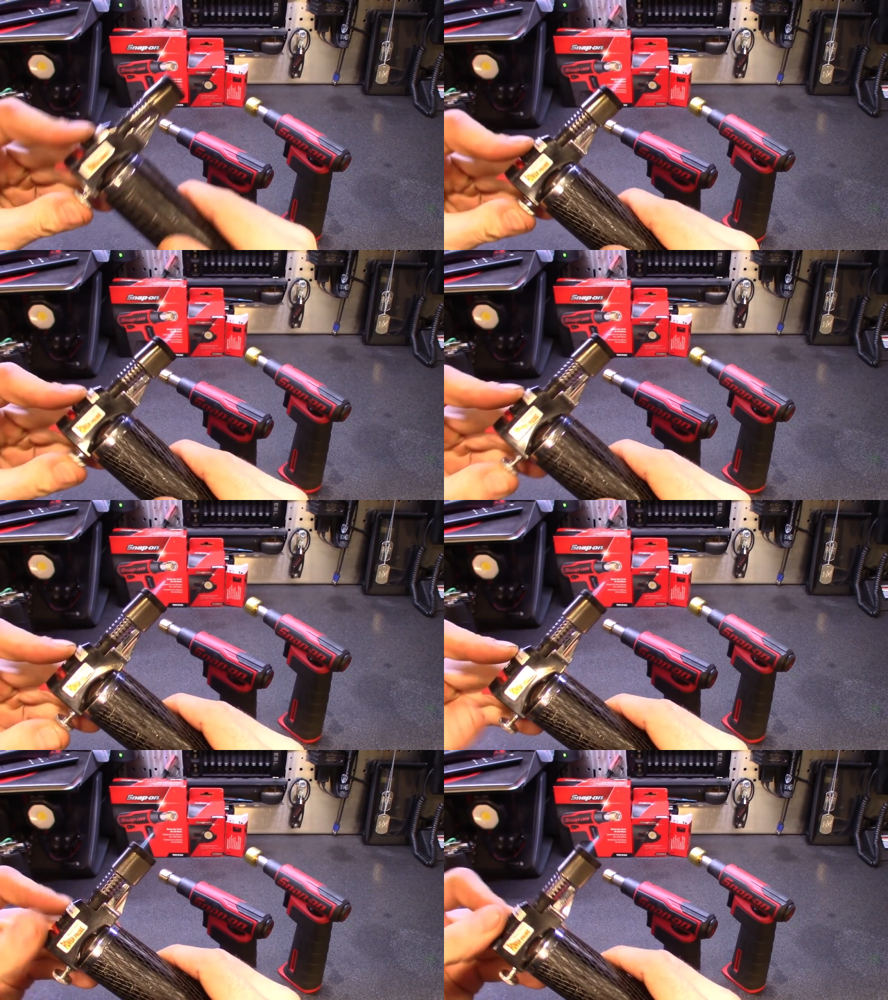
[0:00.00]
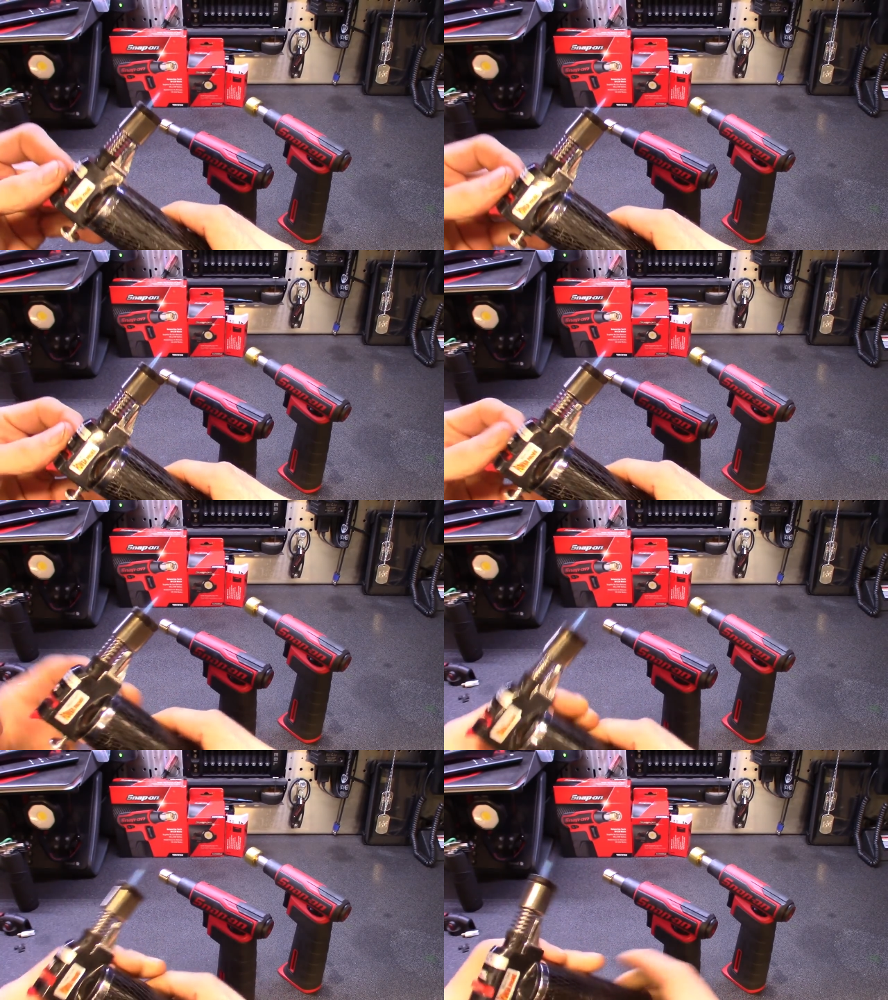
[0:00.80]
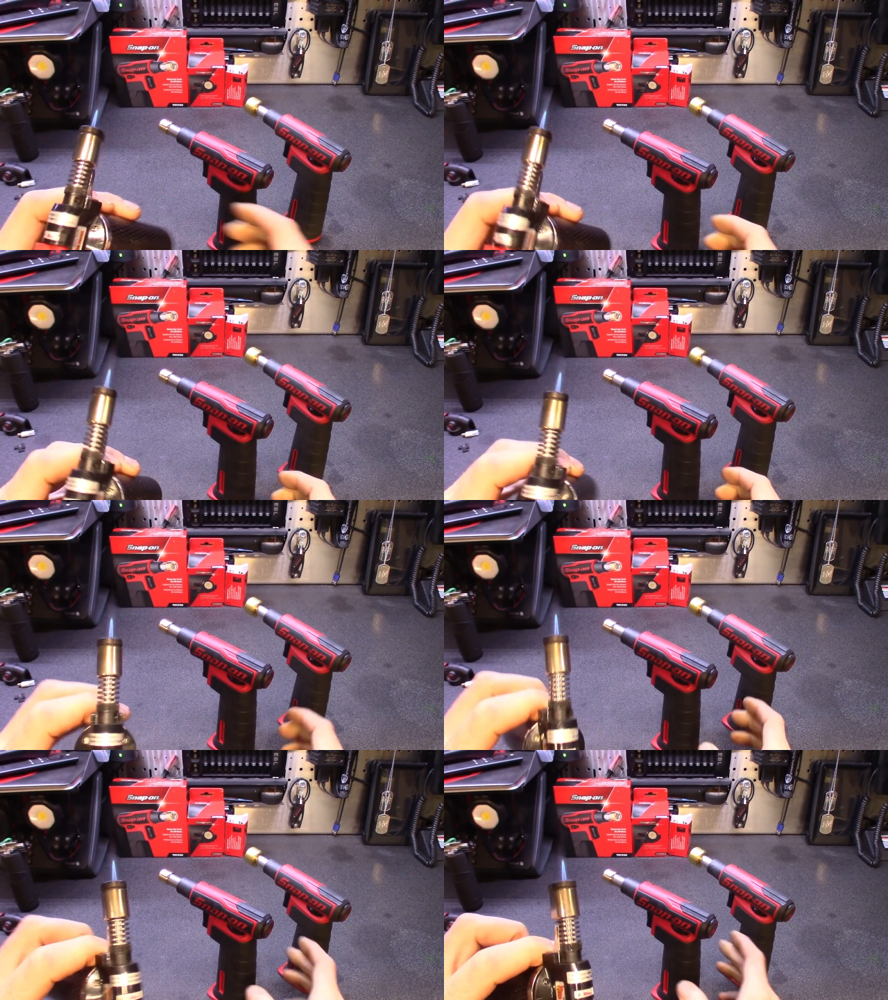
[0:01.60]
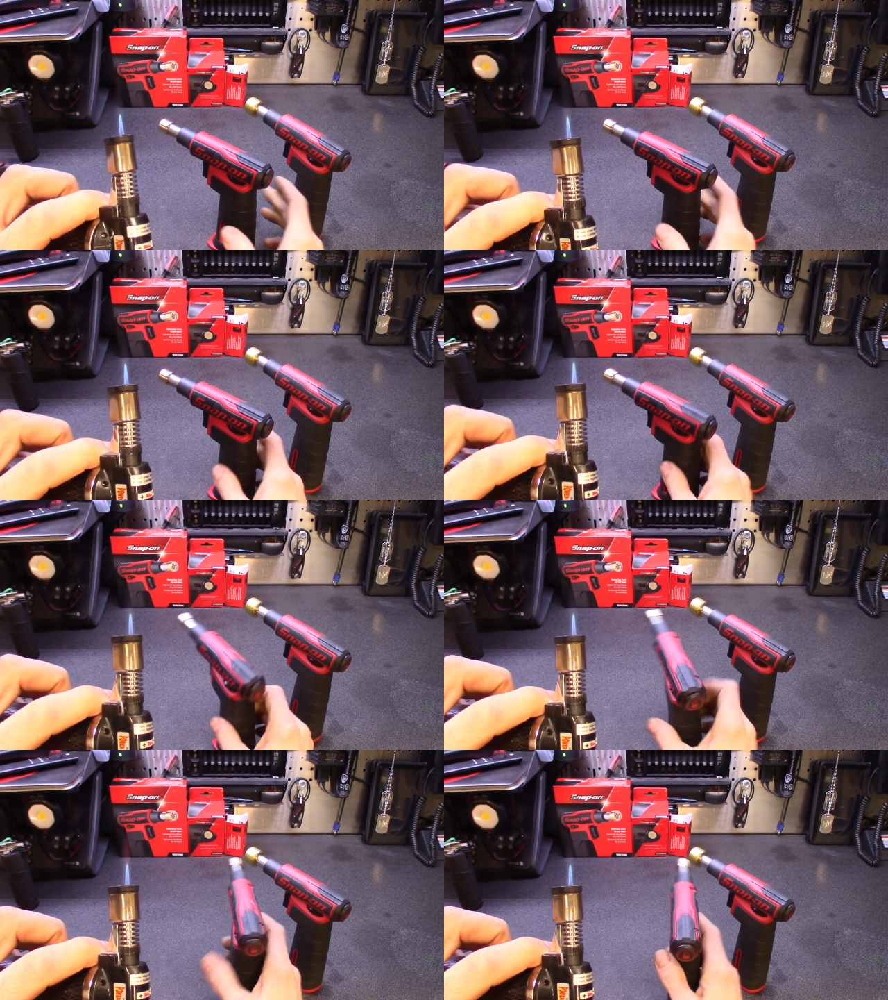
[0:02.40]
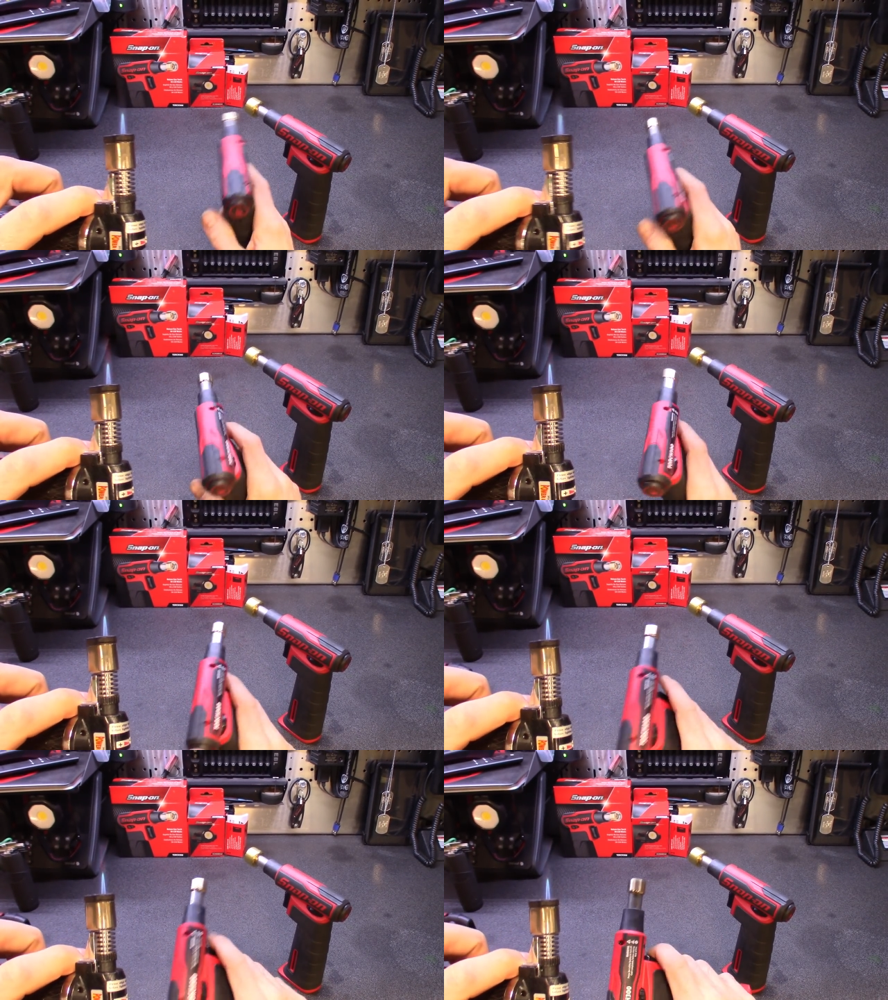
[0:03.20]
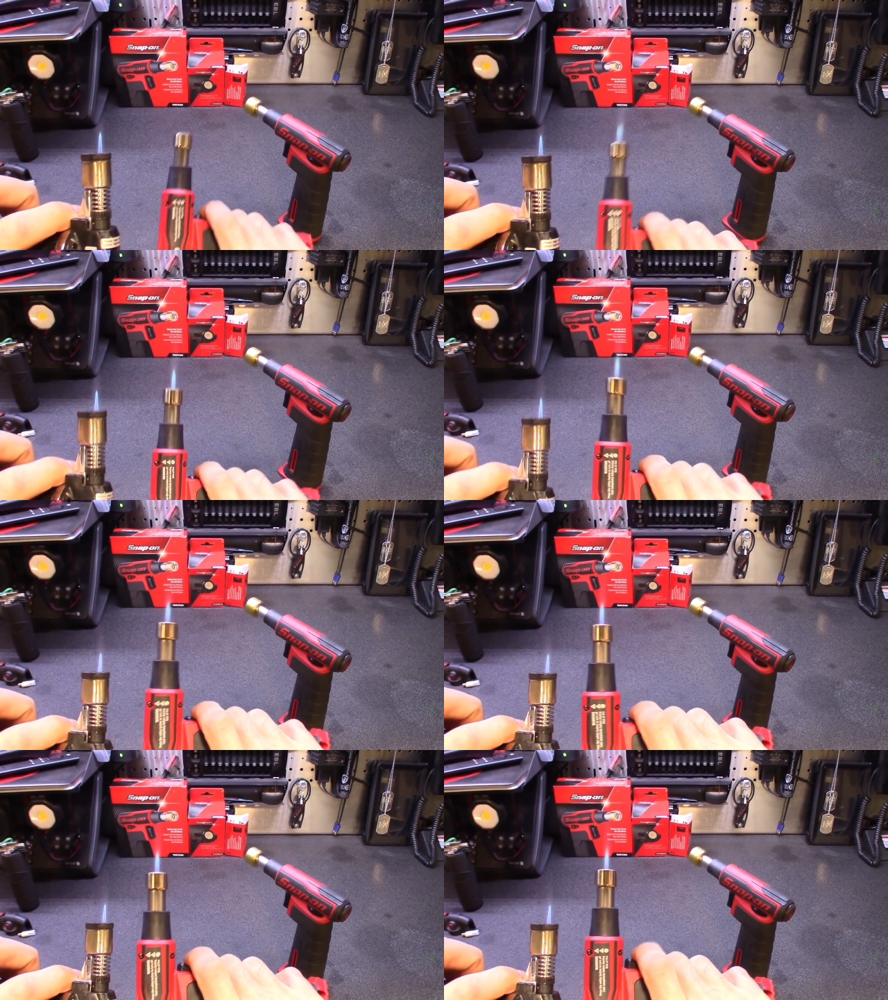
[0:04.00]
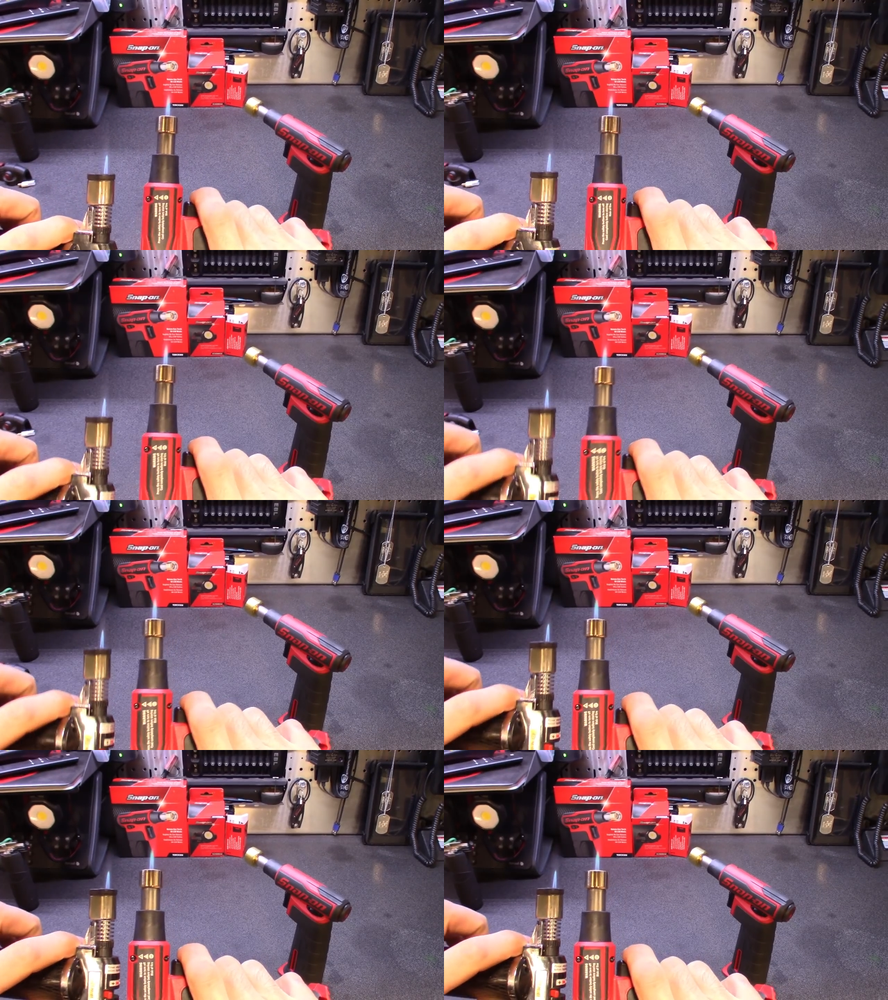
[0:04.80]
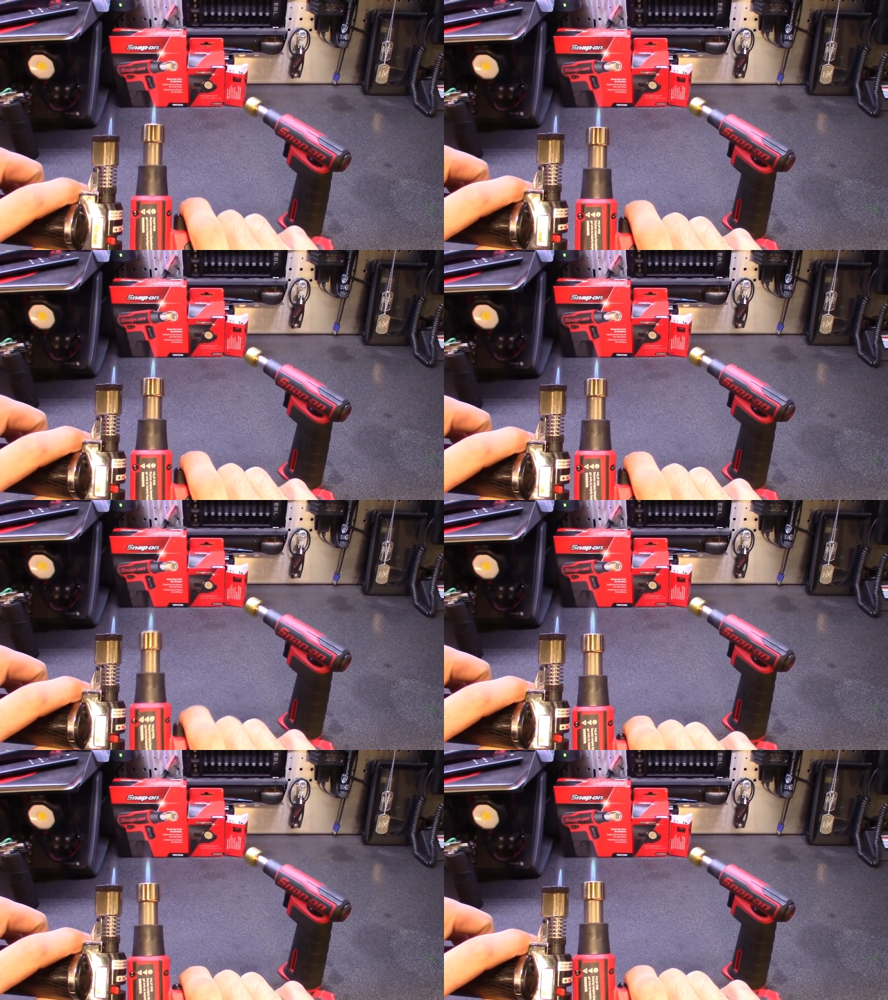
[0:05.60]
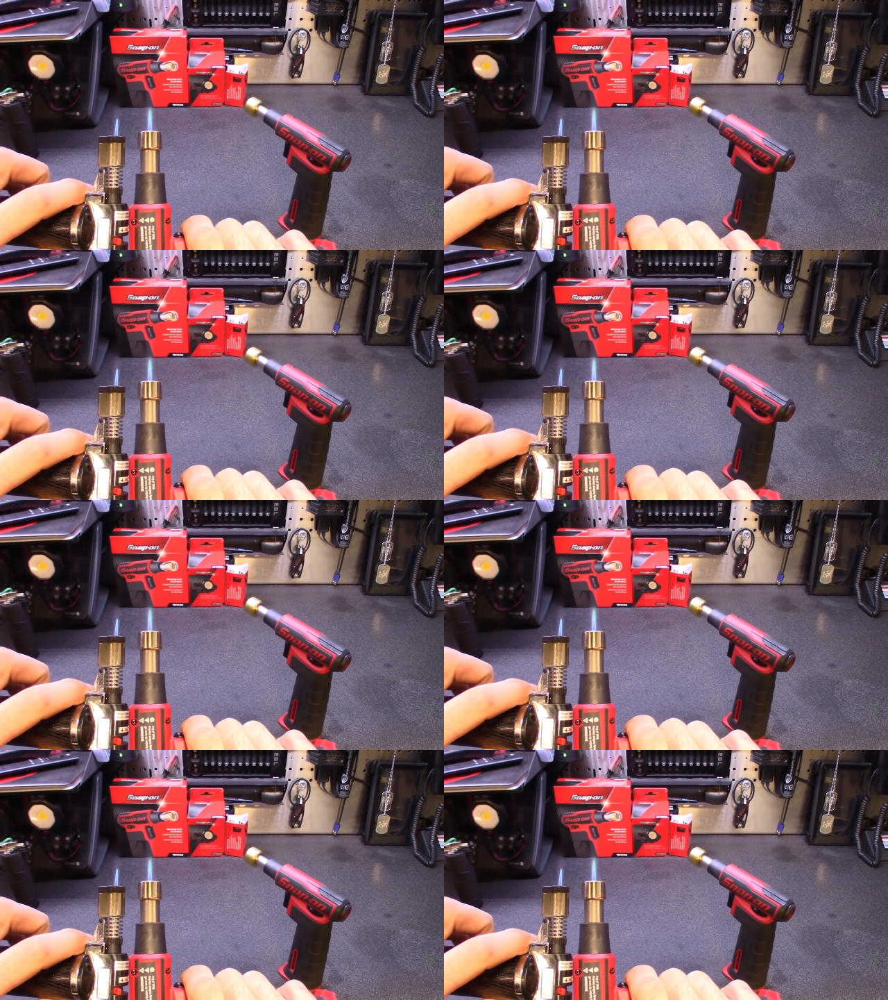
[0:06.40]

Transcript: Nobody's mouth can be seen.